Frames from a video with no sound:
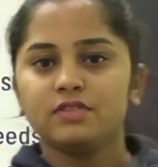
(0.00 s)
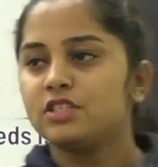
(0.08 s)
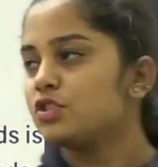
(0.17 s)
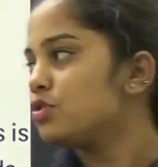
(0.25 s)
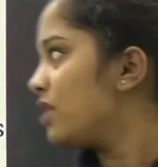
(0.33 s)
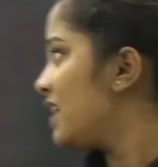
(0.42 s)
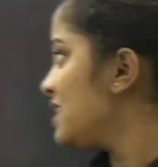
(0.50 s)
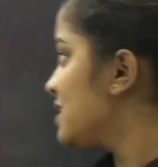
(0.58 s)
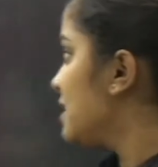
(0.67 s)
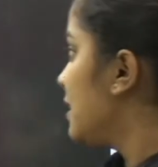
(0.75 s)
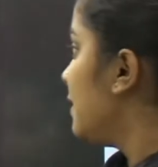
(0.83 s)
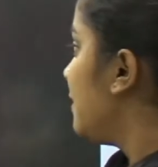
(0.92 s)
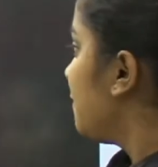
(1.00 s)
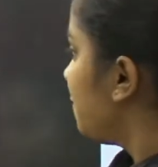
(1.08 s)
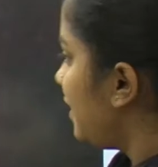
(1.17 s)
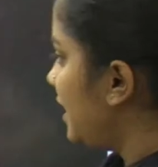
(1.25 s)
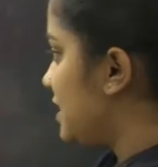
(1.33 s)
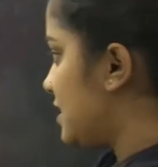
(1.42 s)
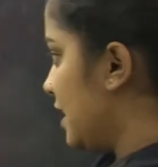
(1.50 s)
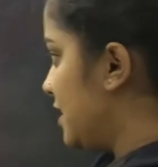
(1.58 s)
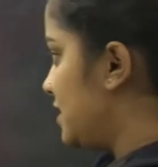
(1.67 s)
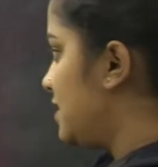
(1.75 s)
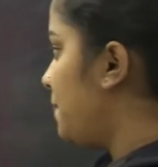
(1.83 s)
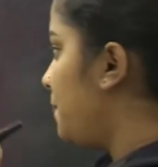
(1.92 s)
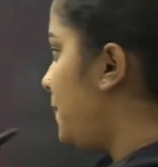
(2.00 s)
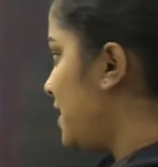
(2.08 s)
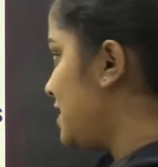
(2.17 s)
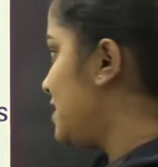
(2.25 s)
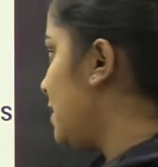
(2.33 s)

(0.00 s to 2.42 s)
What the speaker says: which is known as weedicides. The best